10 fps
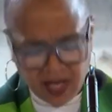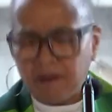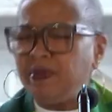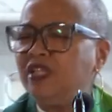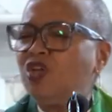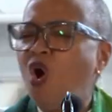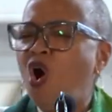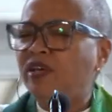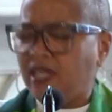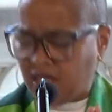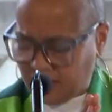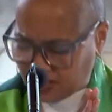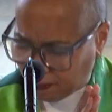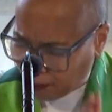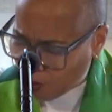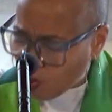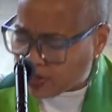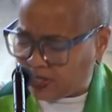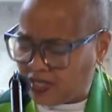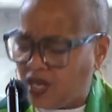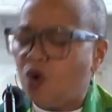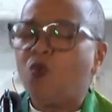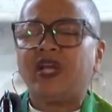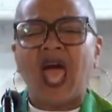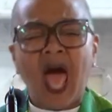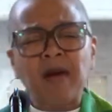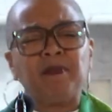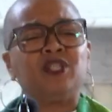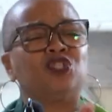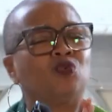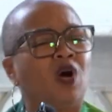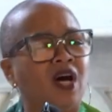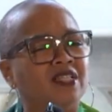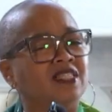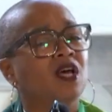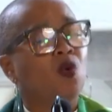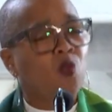Belonging is important. What happened to us?